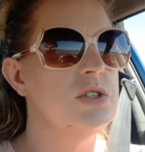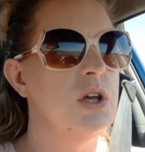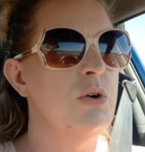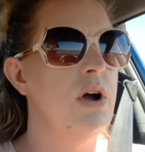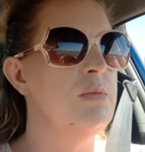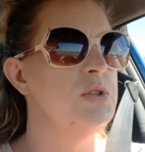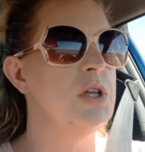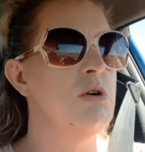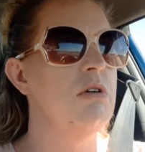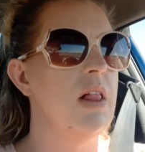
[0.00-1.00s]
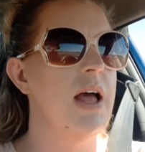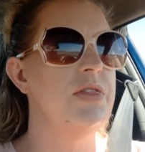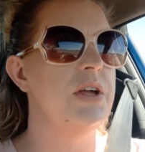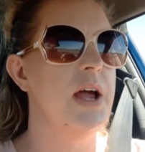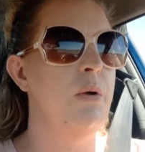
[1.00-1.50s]
So I'm so
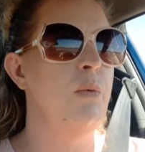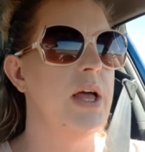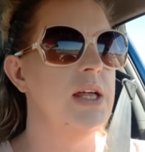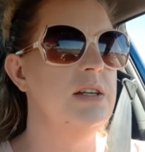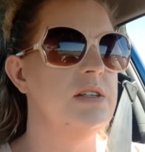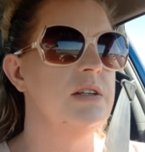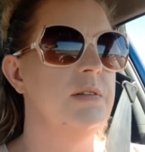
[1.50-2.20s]
glad that I went.